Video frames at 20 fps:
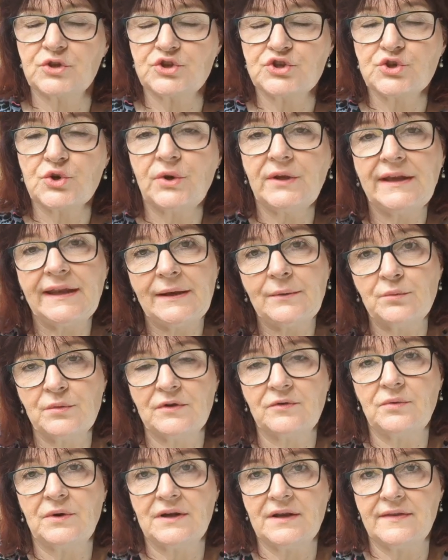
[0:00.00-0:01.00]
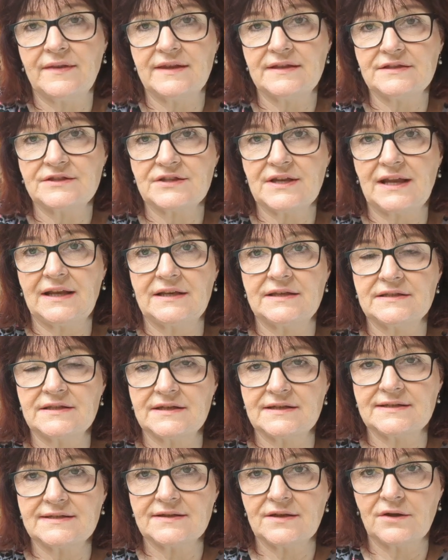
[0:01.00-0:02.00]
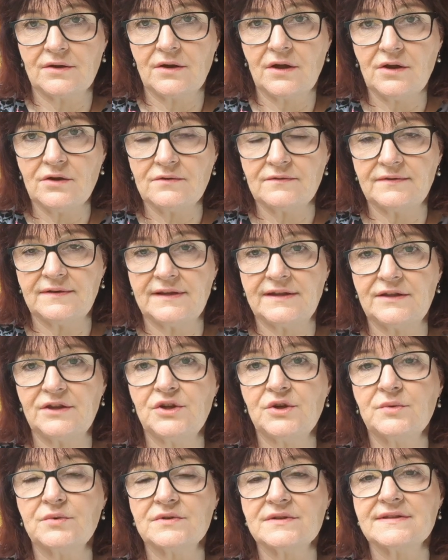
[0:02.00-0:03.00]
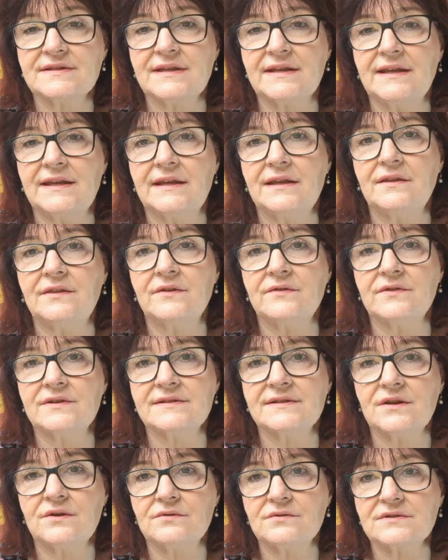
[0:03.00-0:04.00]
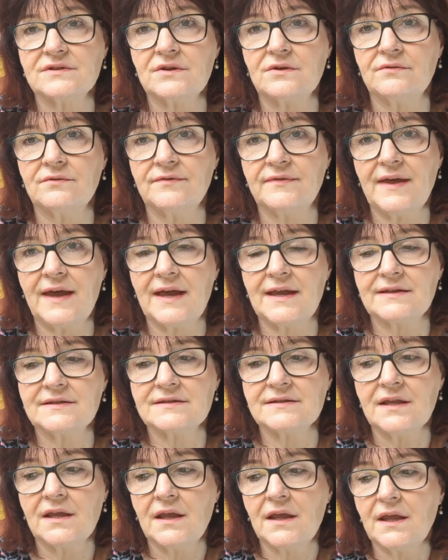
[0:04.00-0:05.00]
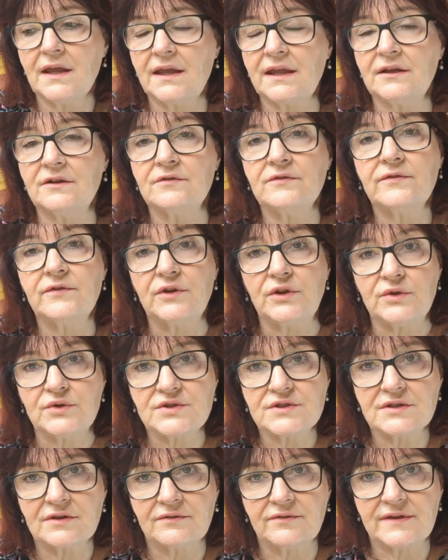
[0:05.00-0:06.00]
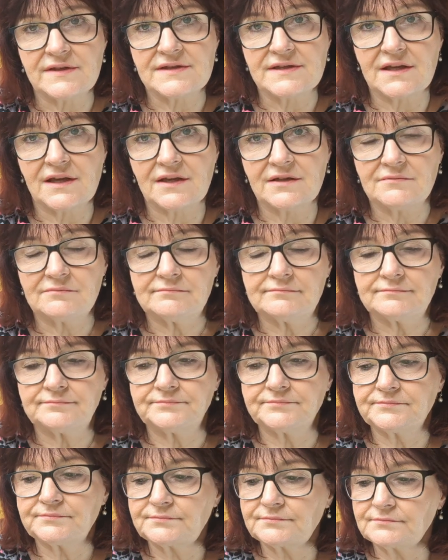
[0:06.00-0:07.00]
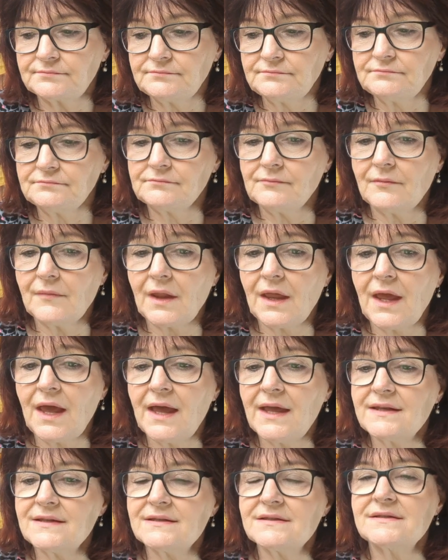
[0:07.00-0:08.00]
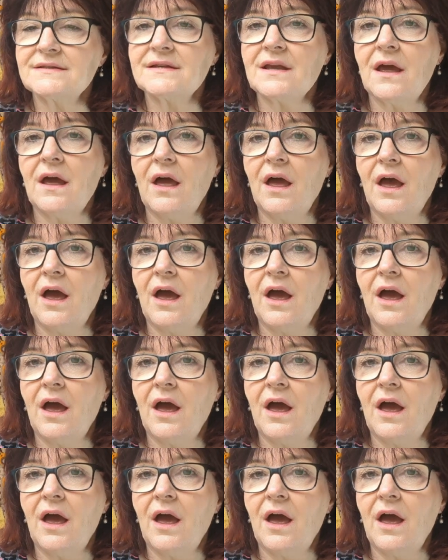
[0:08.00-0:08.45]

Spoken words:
join in with one of these challenges. So hopefully you will see the result of that in a future video. And